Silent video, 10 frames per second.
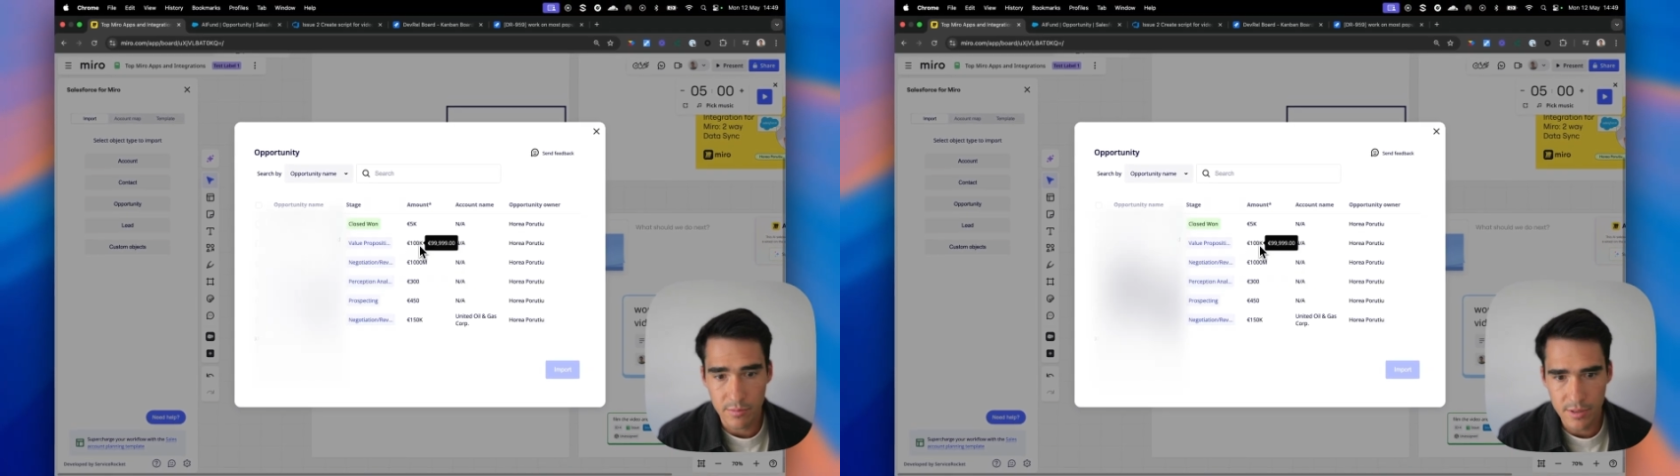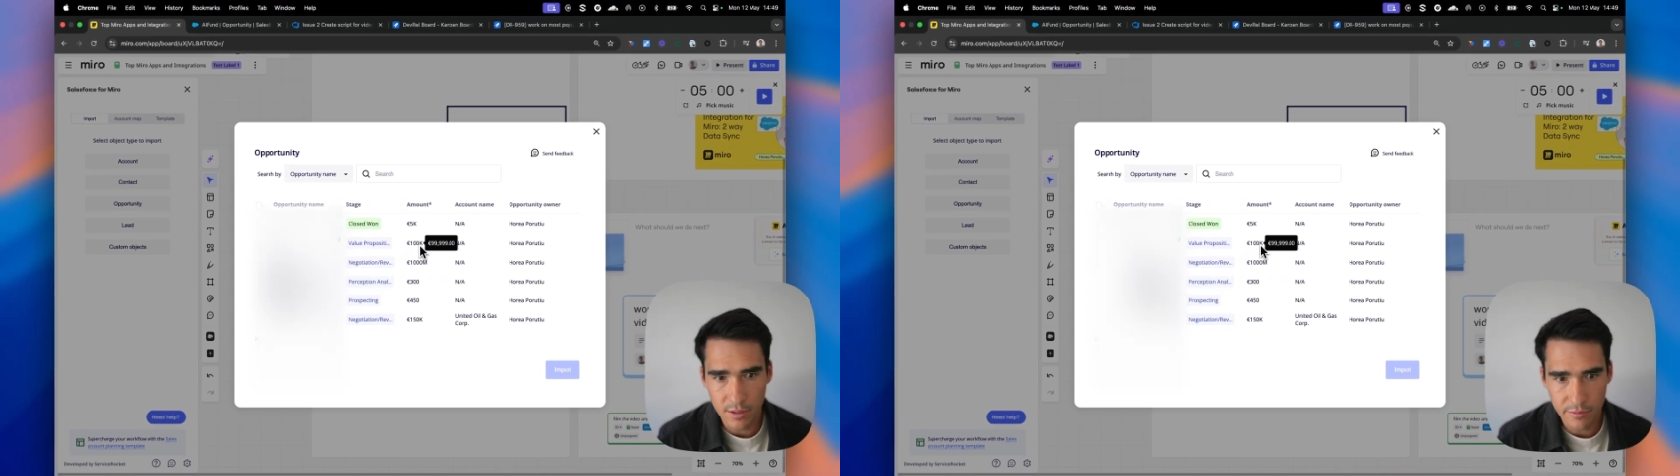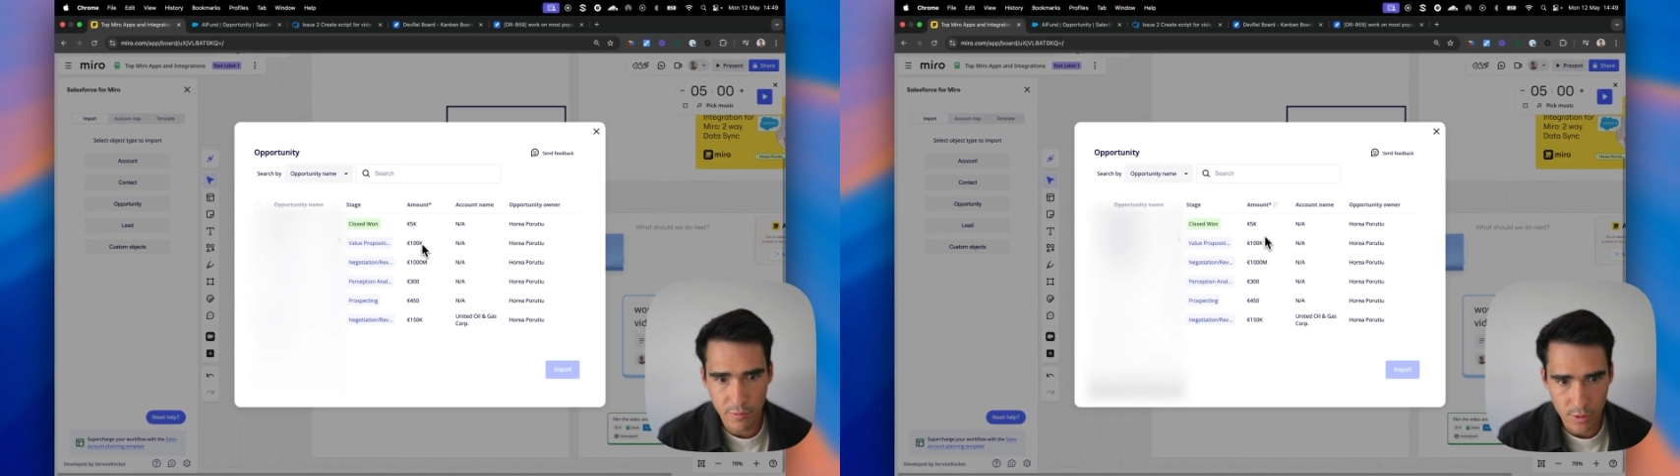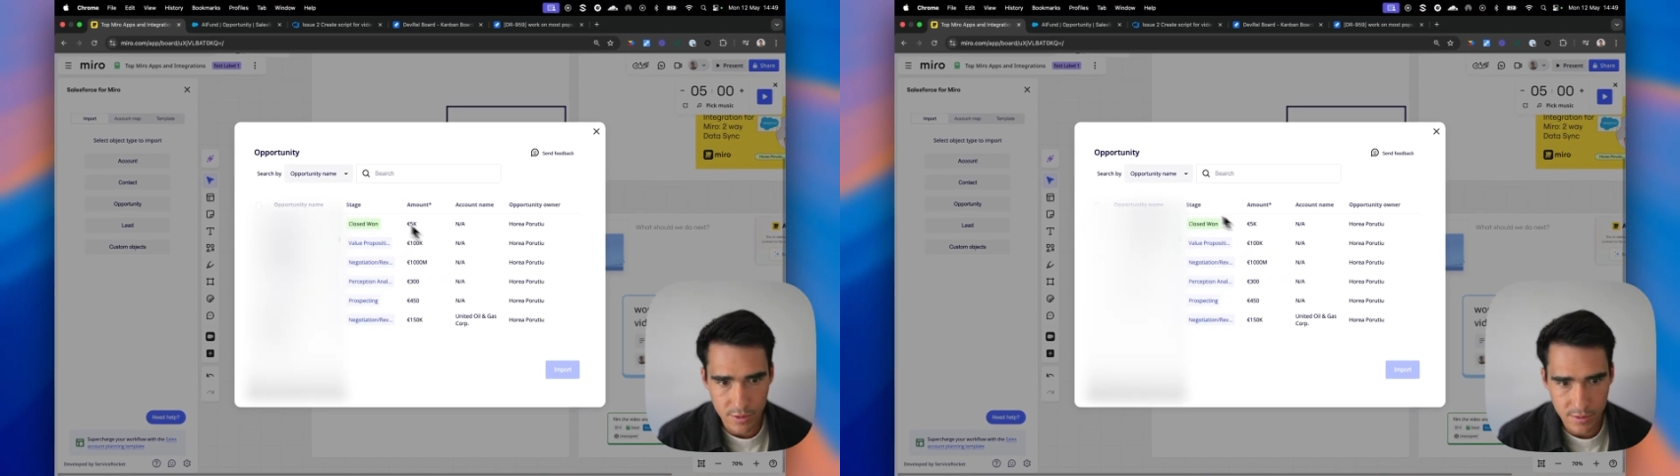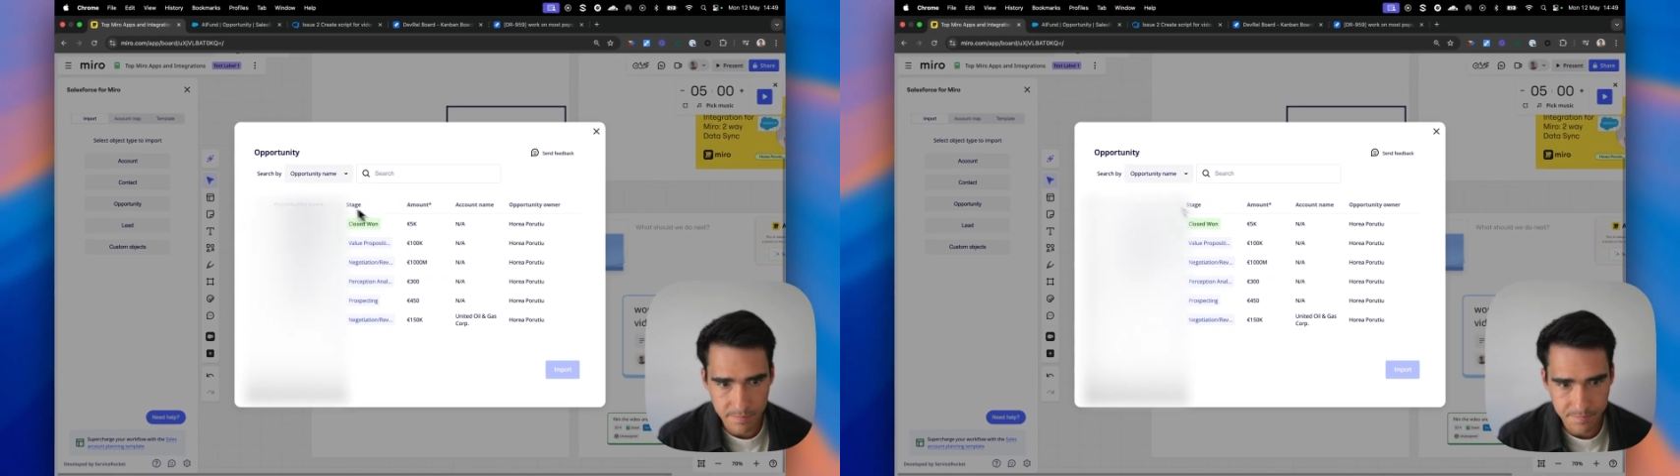from
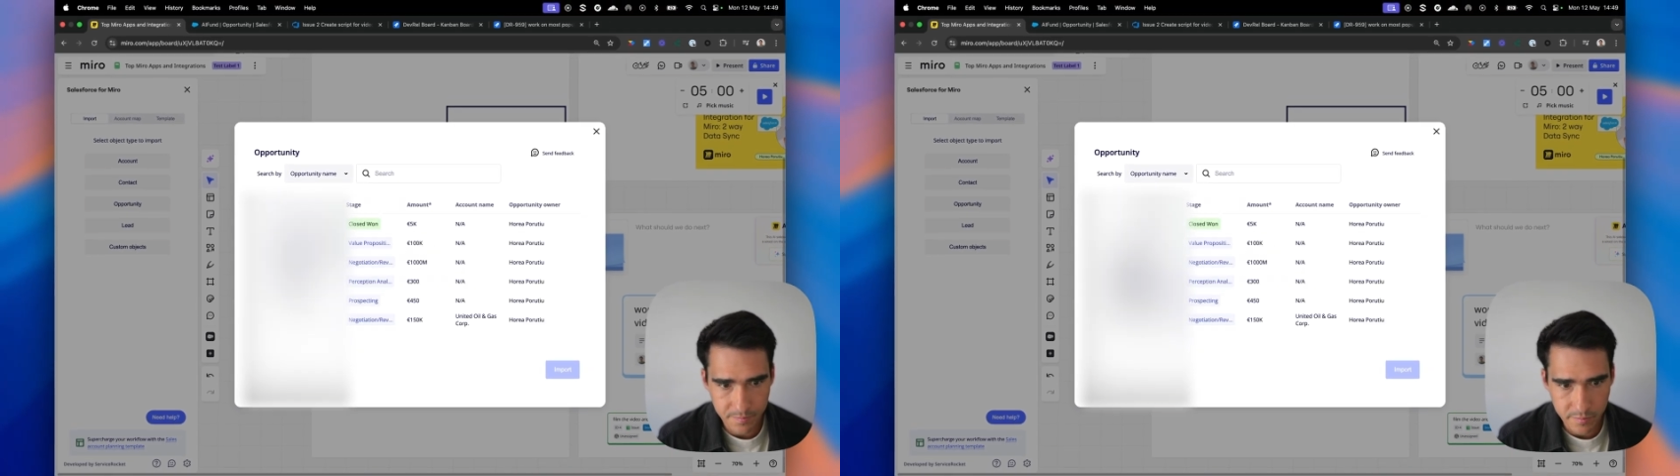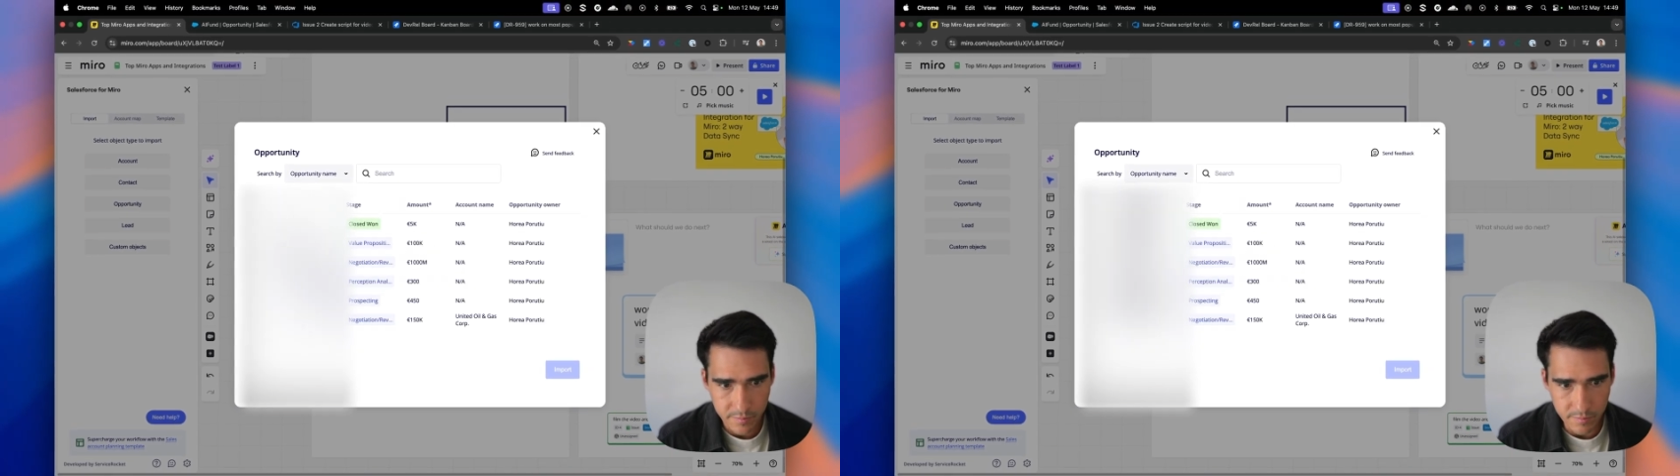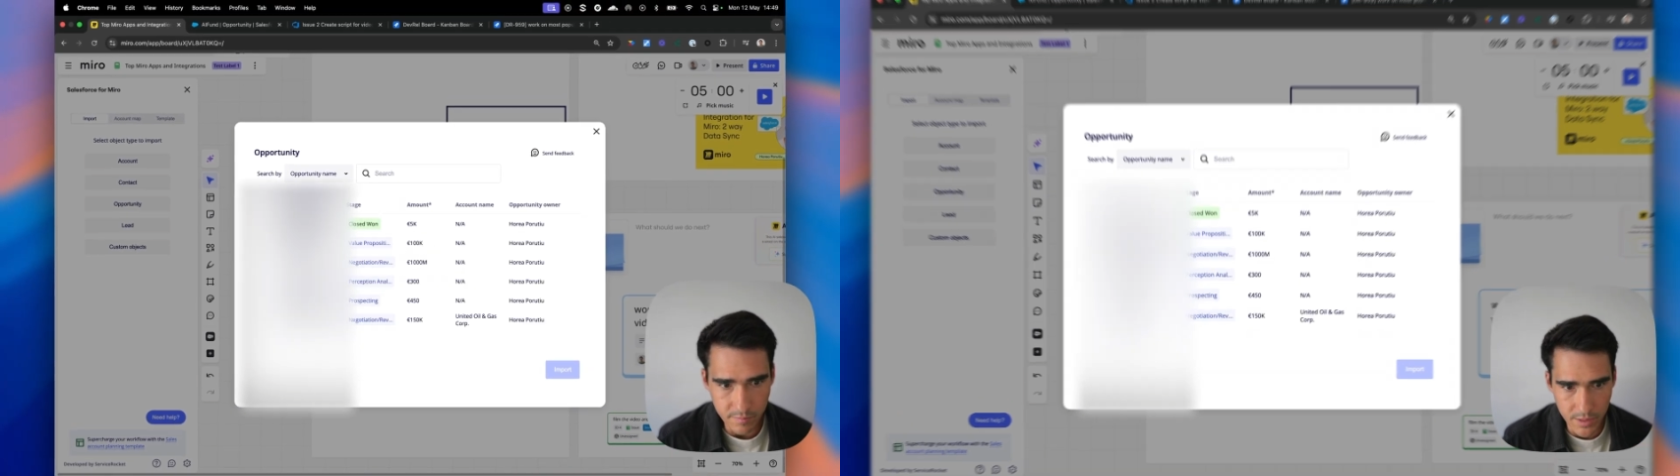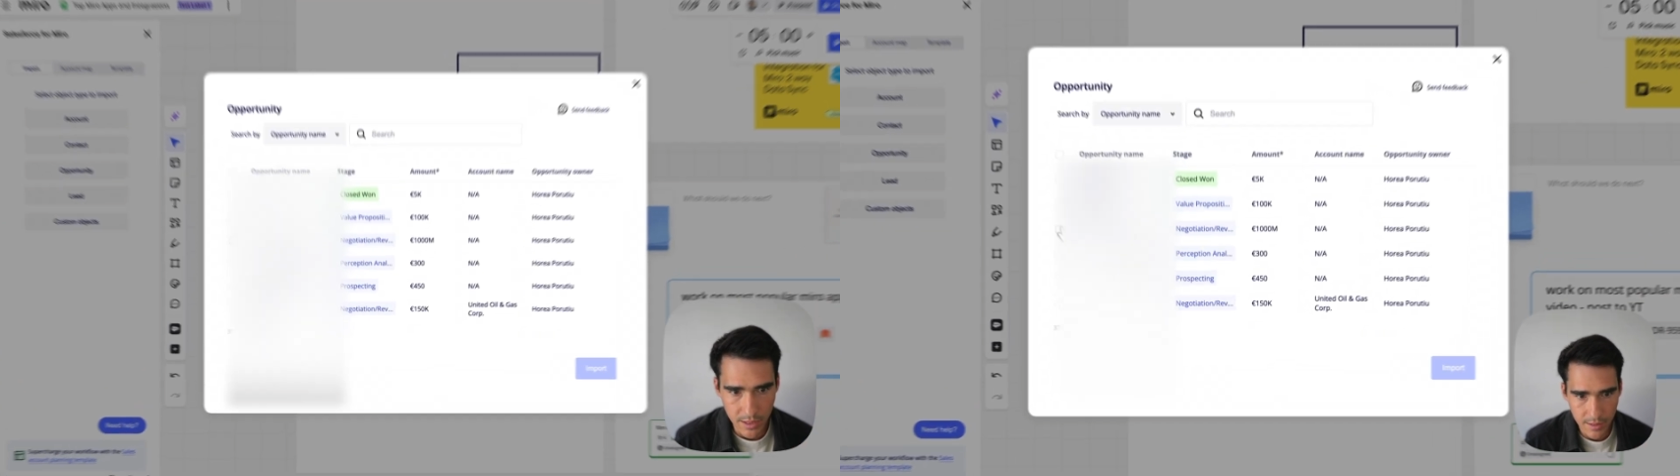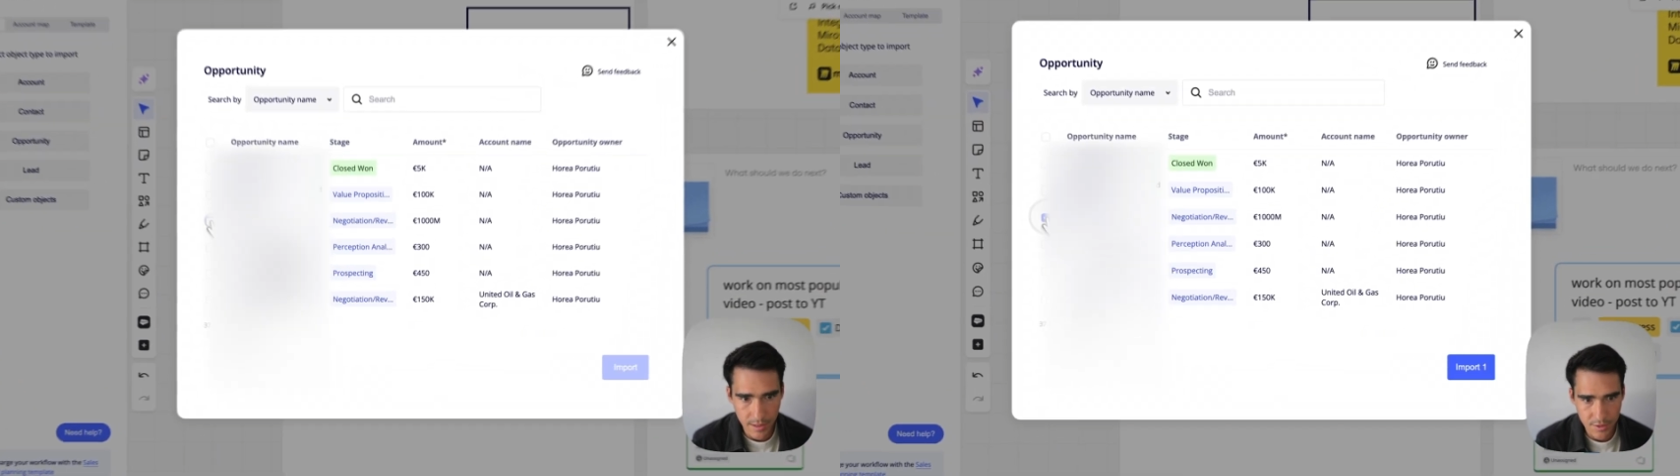Salesforce. And